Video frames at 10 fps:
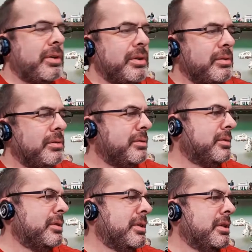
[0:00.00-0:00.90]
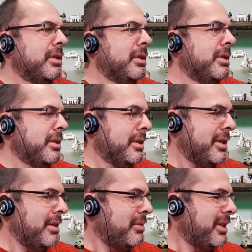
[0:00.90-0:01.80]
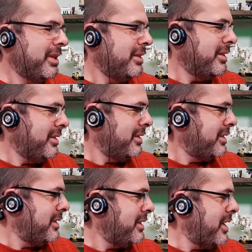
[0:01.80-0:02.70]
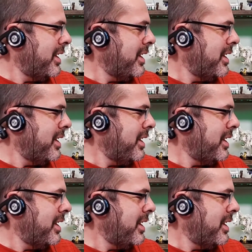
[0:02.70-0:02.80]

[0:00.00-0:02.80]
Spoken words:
It is Star Wars. There are a lot of vehicles in Star Wars.